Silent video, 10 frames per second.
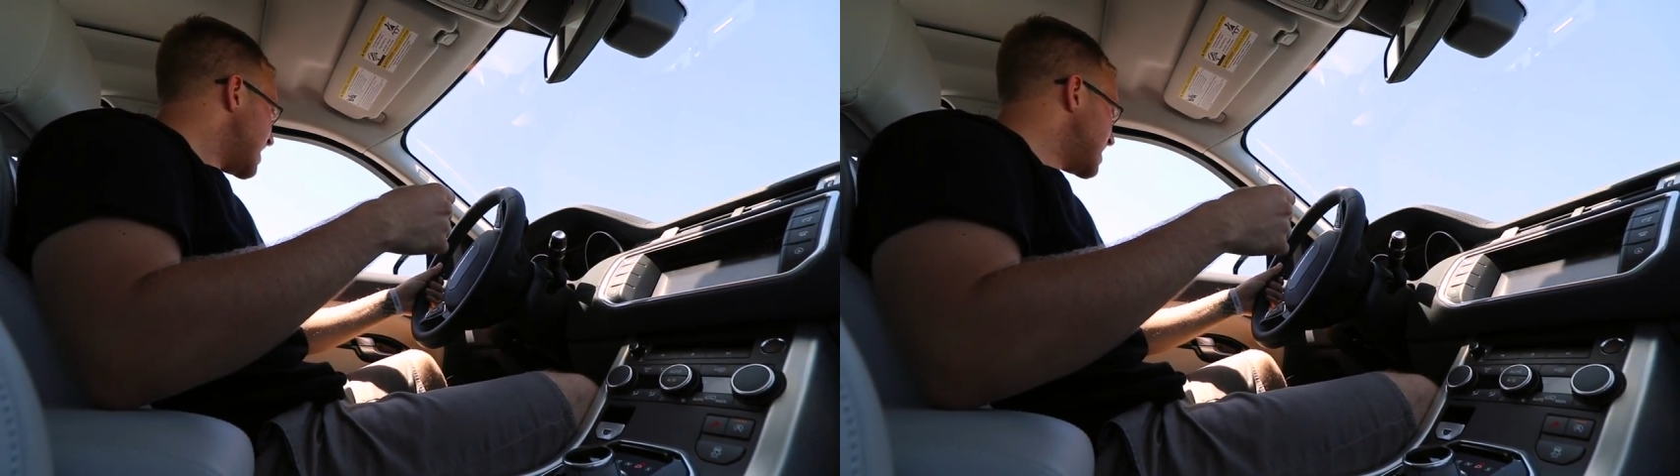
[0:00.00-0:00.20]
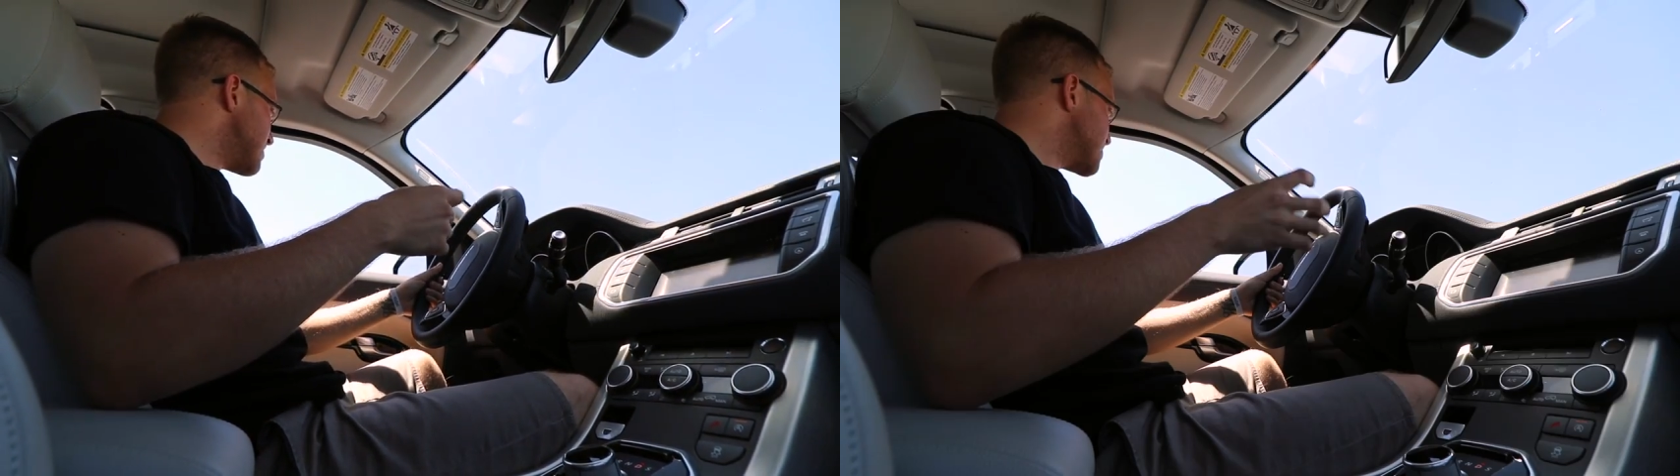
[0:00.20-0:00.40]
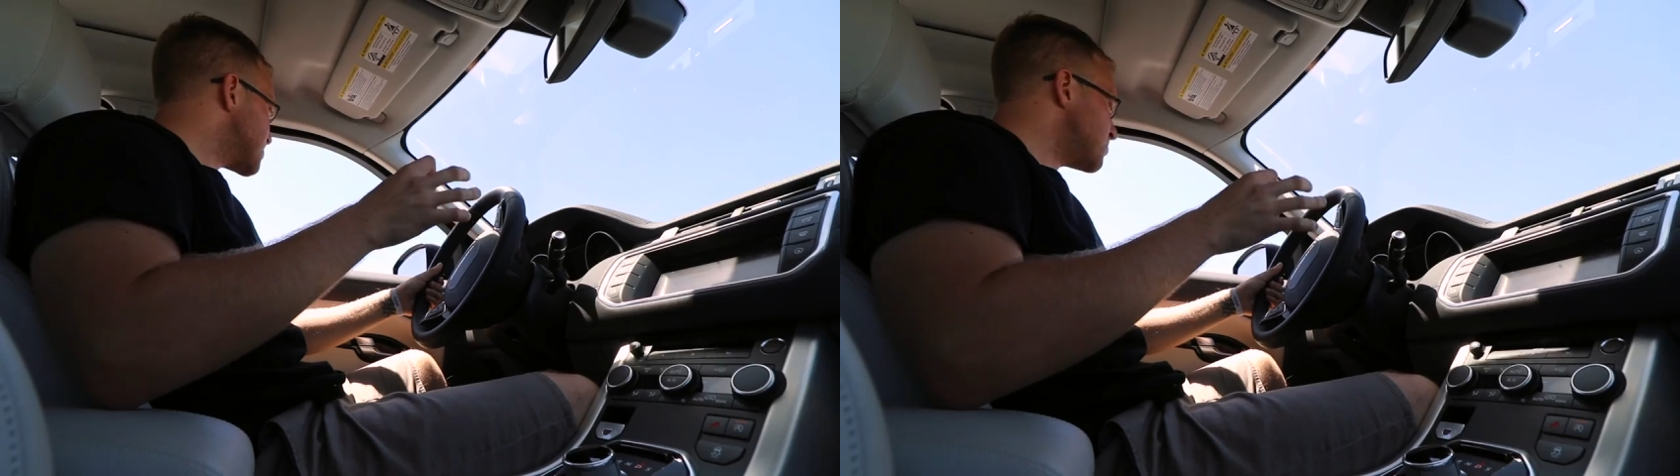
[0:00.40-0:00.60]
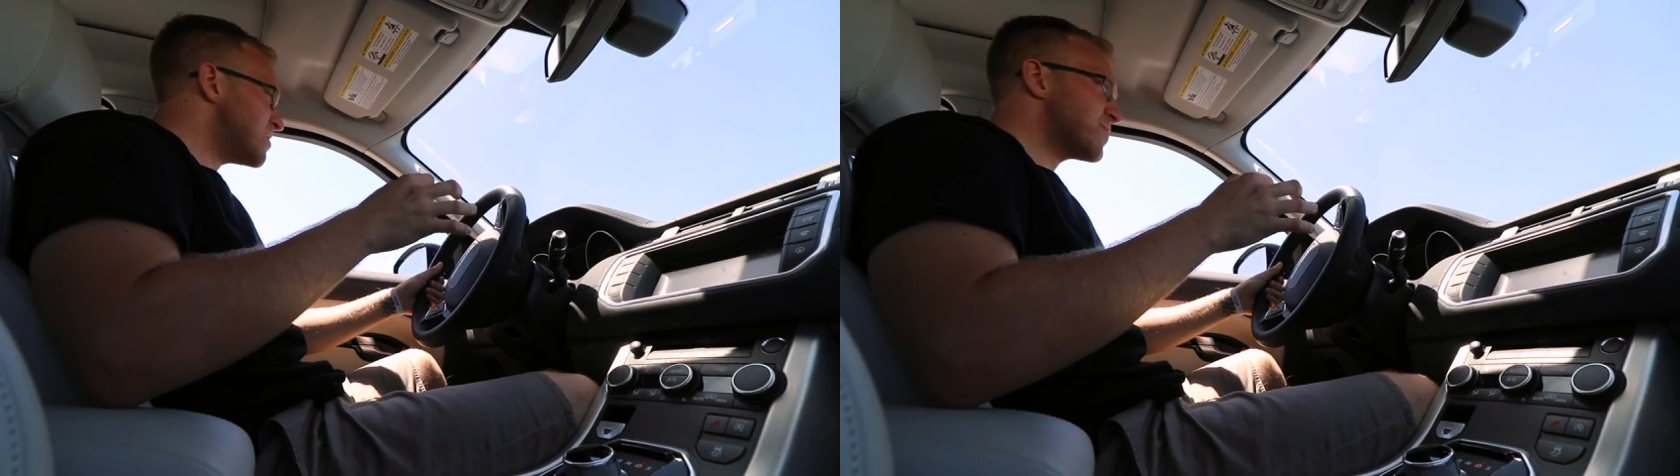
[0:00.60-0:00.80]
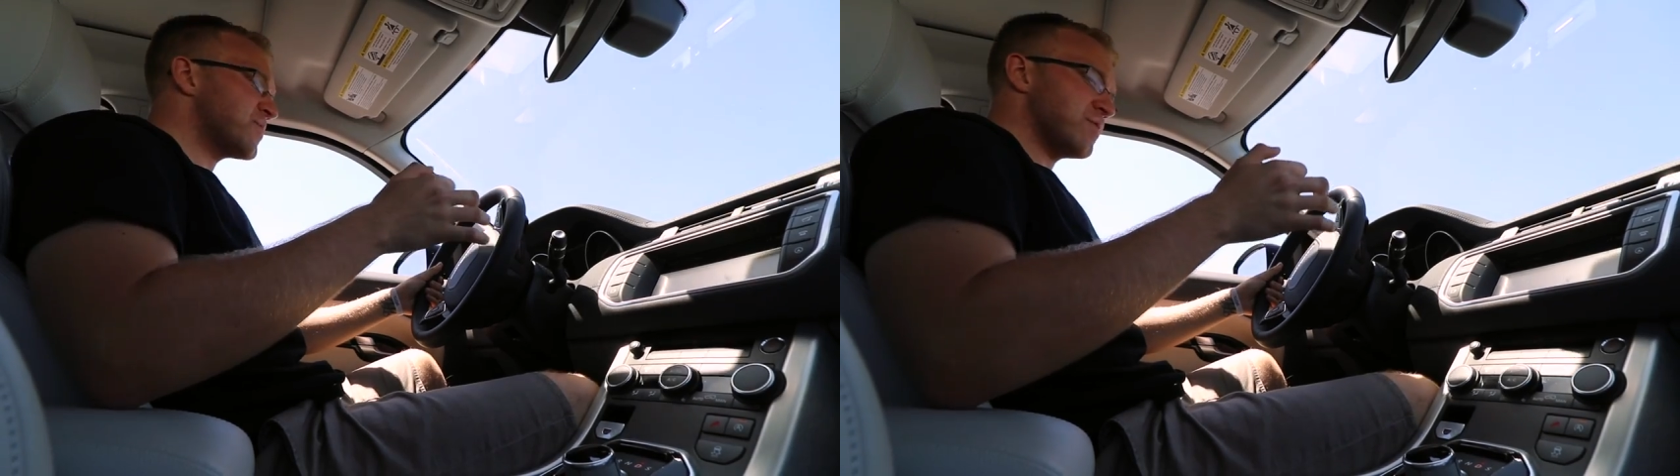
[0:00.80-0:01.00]
and I'm
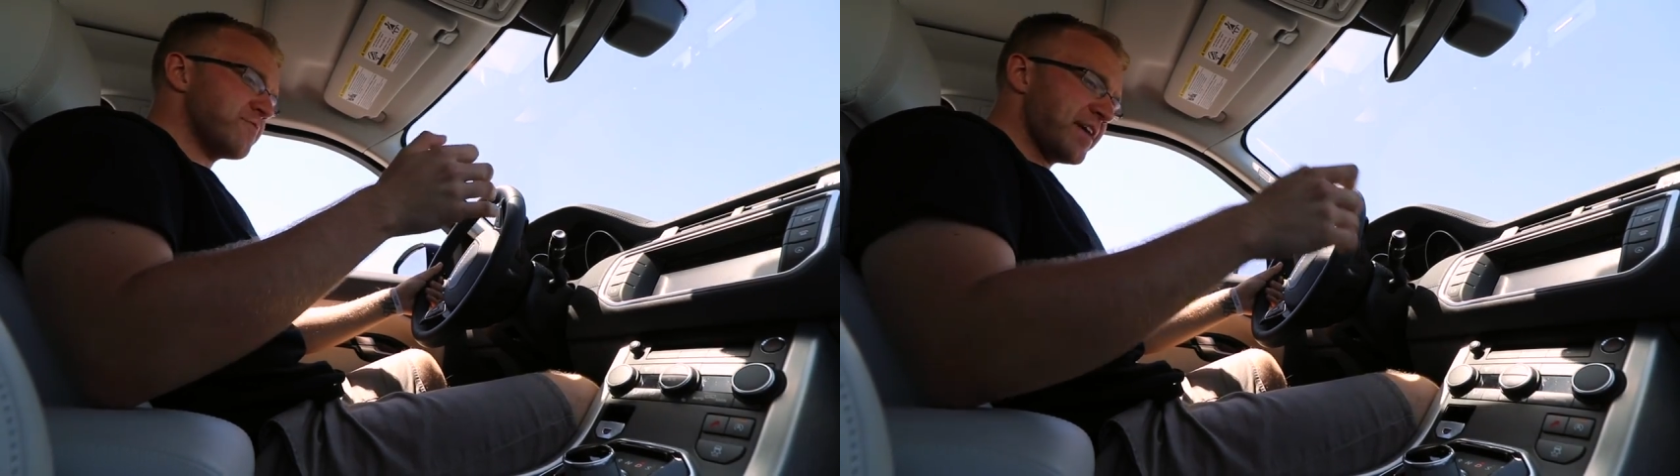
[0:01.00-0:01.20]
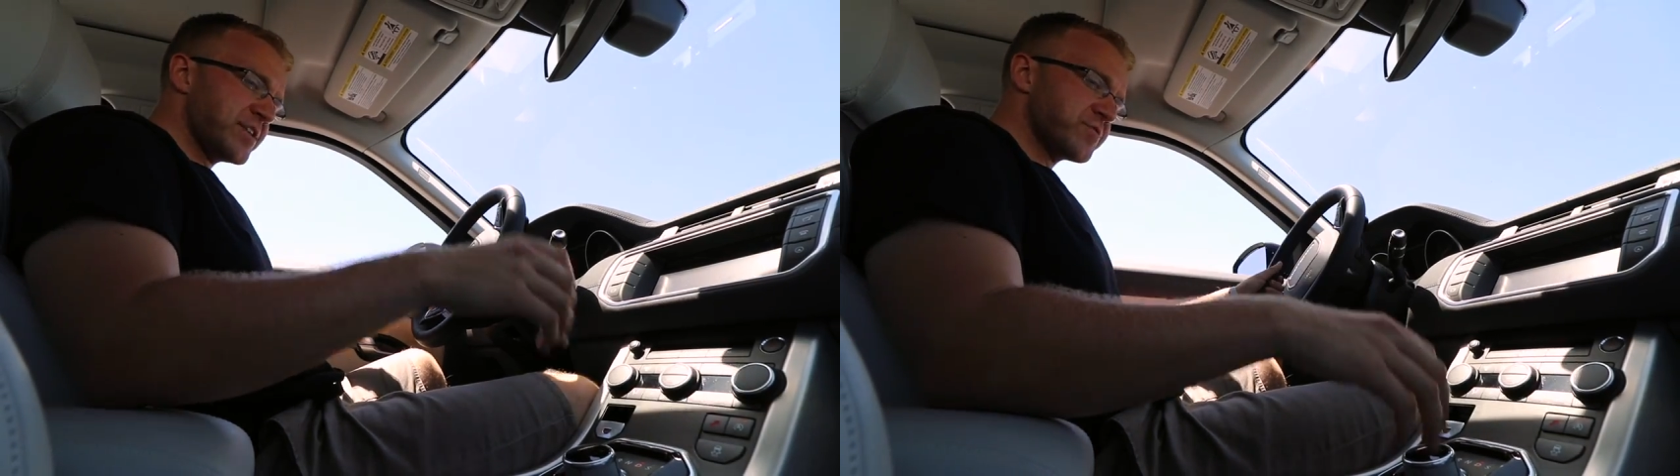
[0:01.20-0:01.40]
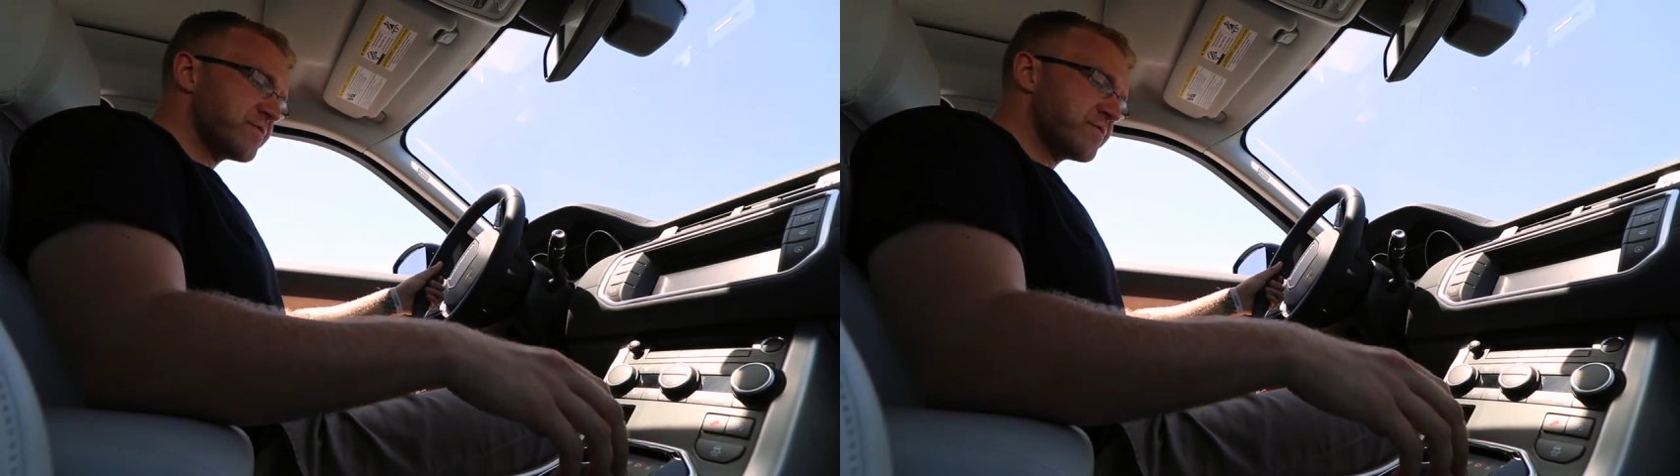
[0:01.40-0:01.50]
assuming for a Range